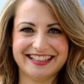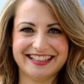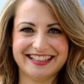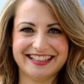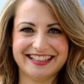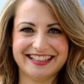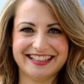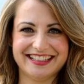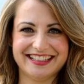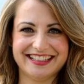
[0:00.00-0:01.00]

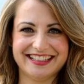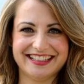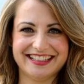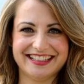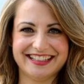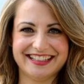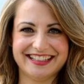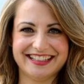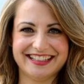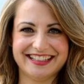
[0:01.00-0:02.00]

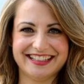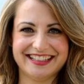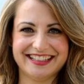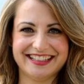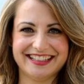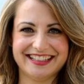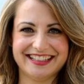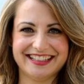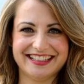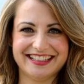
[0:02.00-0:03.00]

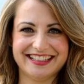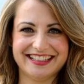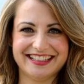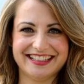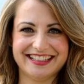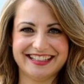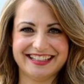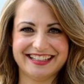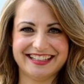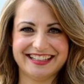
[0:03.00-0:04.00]

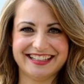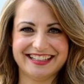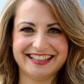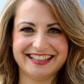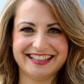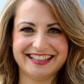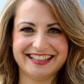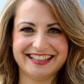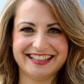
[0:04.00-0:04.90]
The face doesn't move, so there is nothing to read.